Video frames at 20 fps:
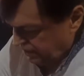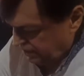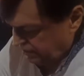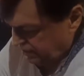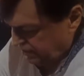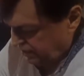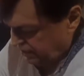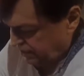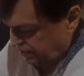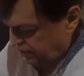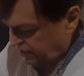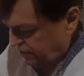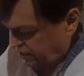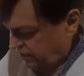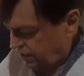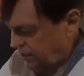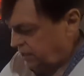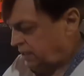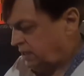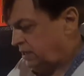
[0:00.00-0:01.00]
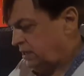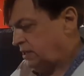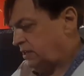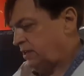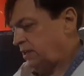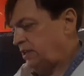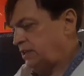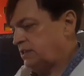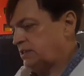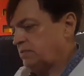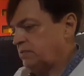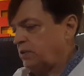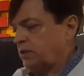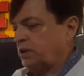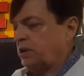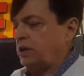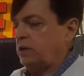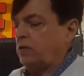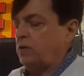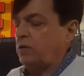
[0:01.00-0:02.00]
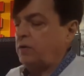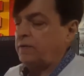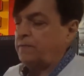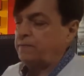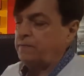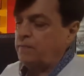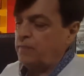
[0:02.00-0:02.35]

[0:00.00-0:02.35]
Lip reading: that he is working on.